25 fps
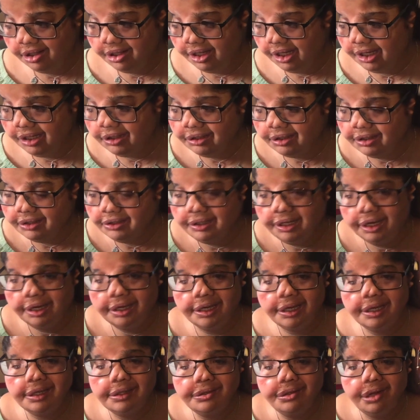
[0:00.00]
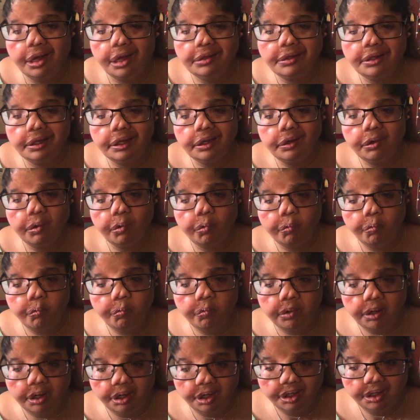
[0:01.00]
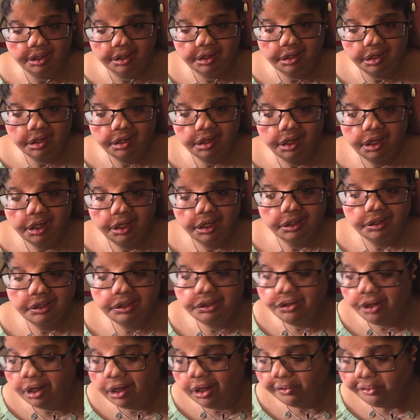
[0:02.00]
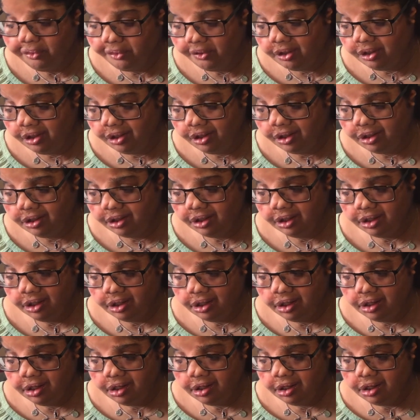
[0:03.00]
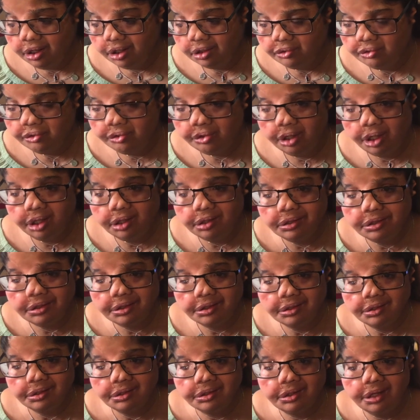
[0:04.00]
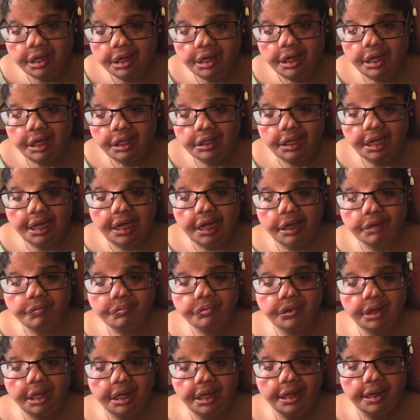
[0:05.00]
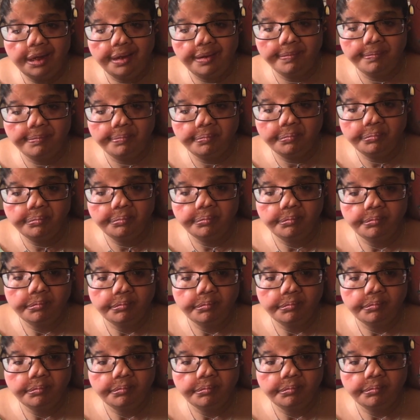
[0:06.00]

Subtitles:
it doesn't work. The author does not have them